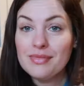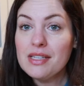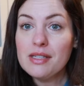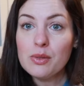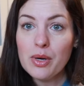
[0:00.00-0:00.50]

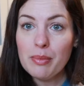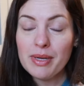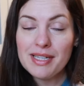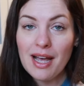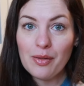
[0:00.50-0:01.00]
This is what he
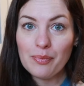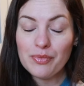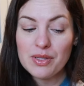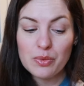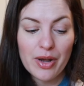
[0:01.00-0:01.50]
picked out.
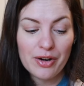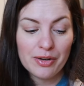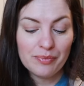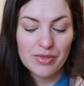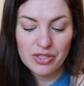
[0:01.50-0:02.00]
This
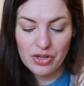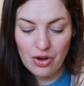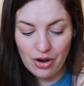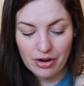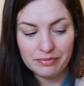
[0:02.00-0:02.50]
sweater, this
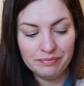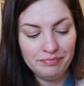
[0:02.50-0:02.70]
yarn.